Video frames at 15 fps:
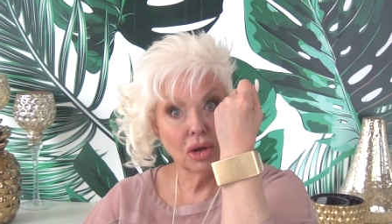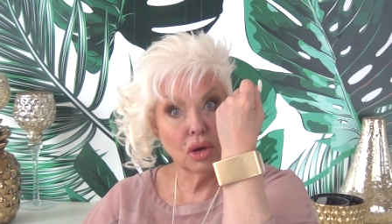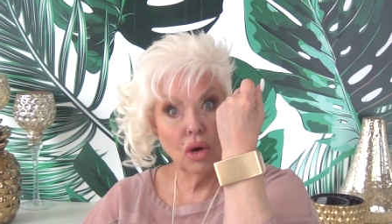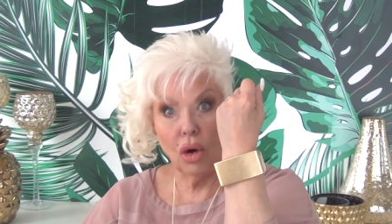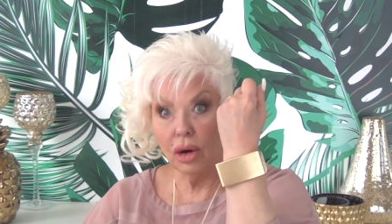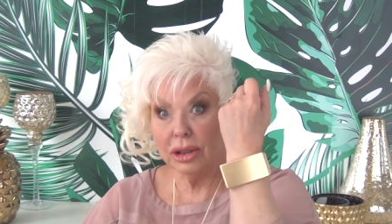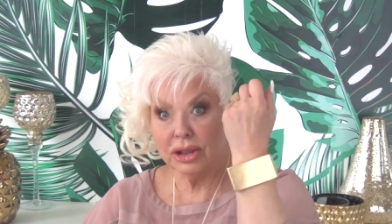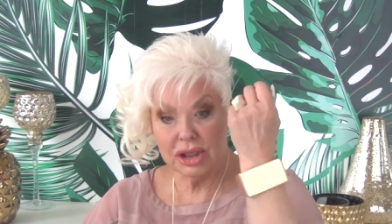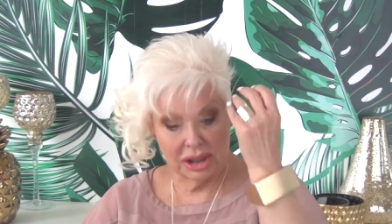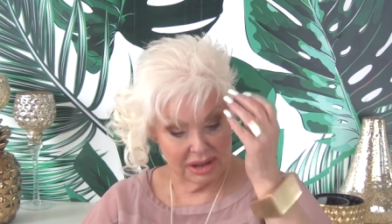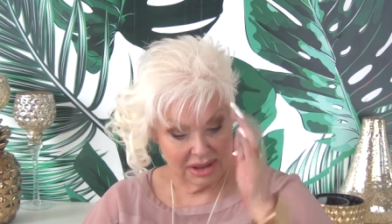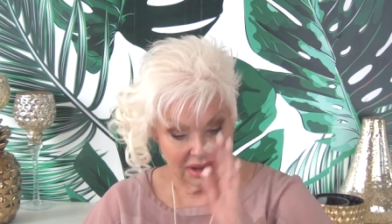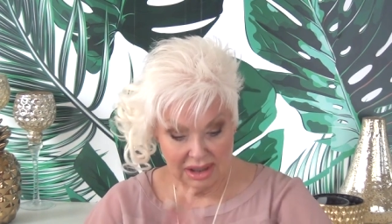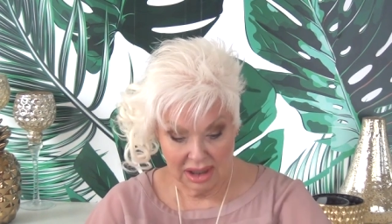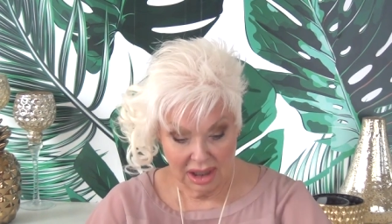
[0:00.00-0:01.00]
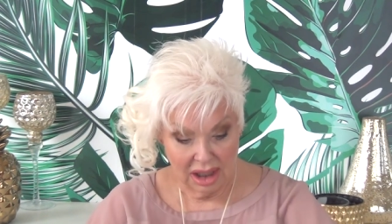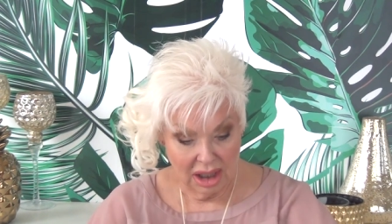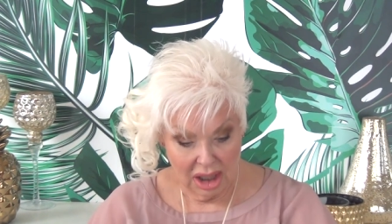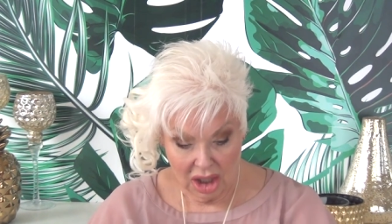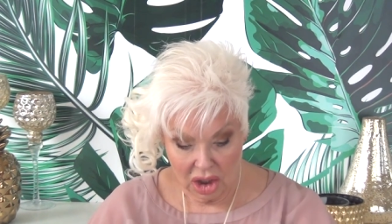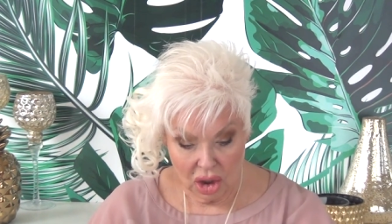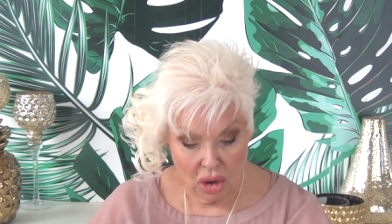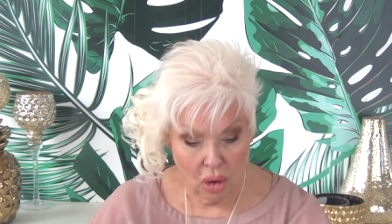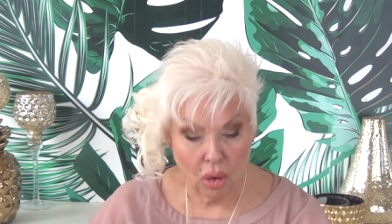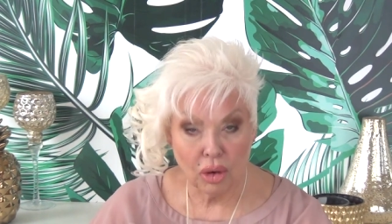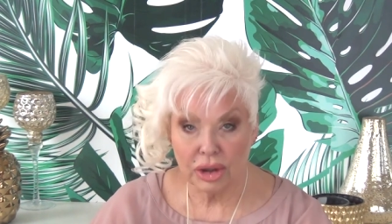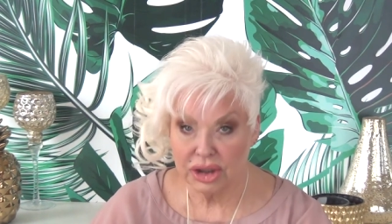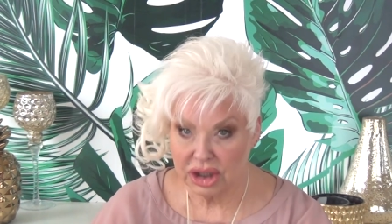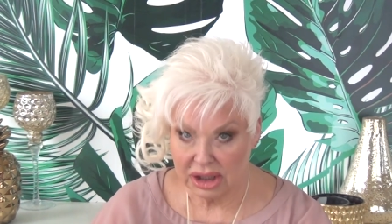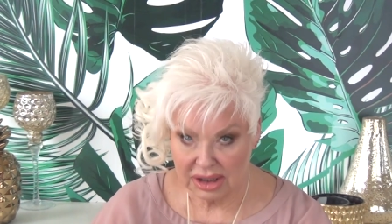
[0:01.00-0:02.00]
Gorgeous.
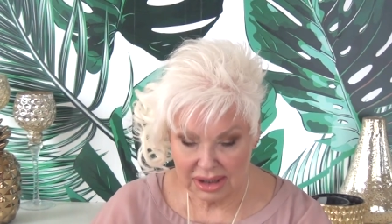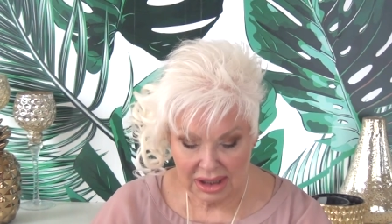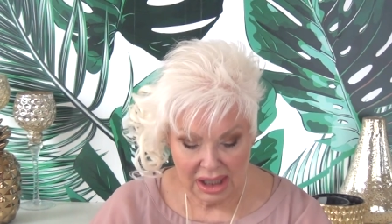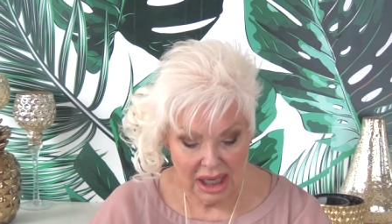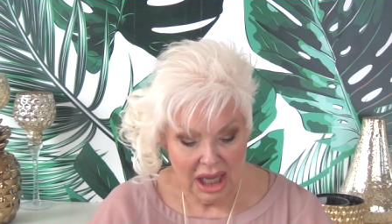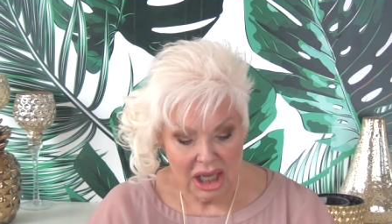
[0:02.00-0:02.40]
Gorgeous.